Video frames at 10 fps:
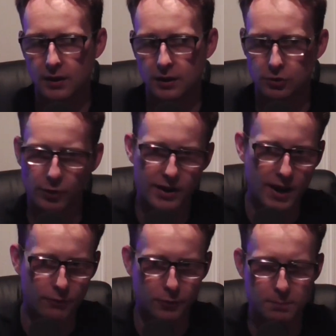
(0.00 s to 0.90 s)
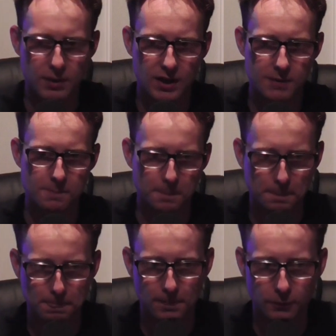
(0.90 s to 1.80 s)
Because right now, for me,
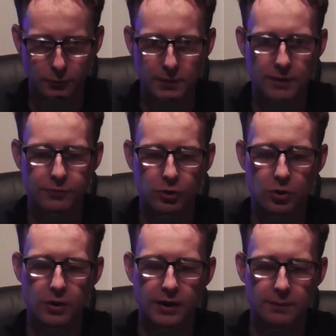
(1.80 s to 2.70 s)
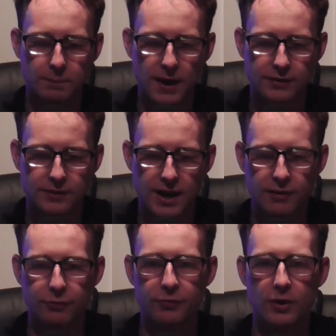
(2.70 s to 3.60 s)
if you're going based
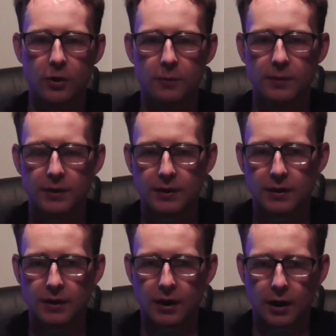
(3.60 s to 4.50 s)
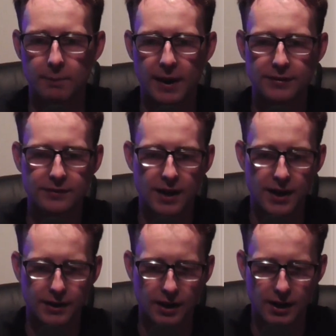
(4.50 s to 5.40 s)
on film or based
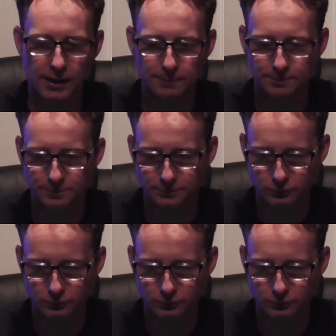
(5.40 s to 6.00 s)
on,